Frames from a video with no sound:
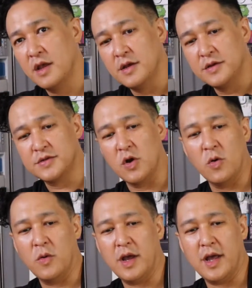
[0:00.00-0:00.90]

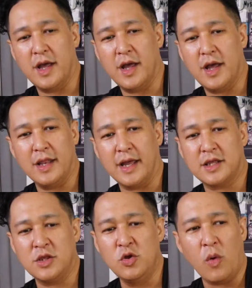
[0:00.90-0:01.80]
So like
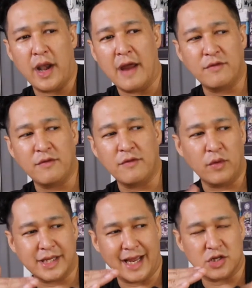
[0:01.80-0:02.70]
you want everyone to
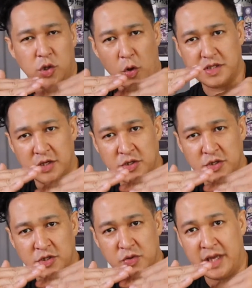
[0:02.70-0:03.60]
get as close as
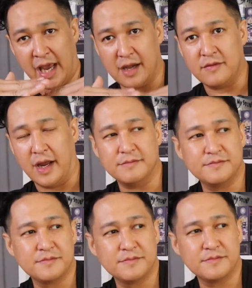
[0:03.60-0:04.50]
you can, right?
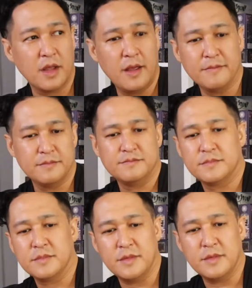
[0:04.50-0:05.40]

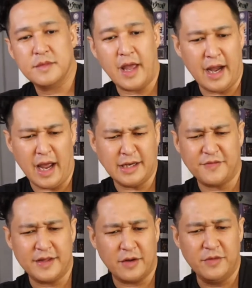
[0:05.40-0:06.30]
I just
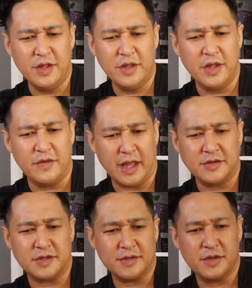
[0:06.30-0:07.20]
find that really, really
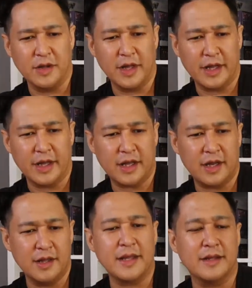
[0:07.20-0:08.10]
interesting. So like, yeah,
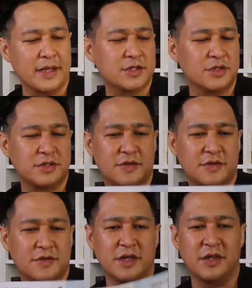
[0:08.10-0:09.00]
let me
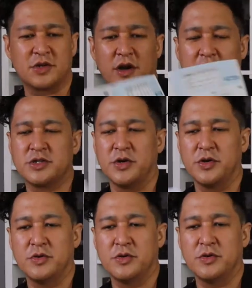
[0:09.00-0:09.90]
see the chart. I can show
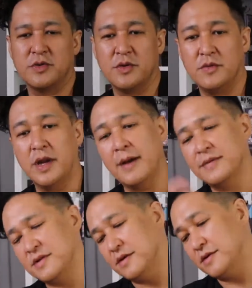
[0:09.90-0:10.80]
you what
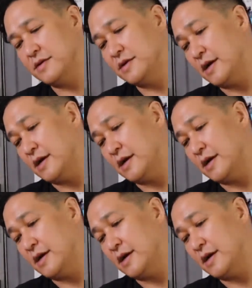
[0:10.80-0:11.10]
happens here. Yeah.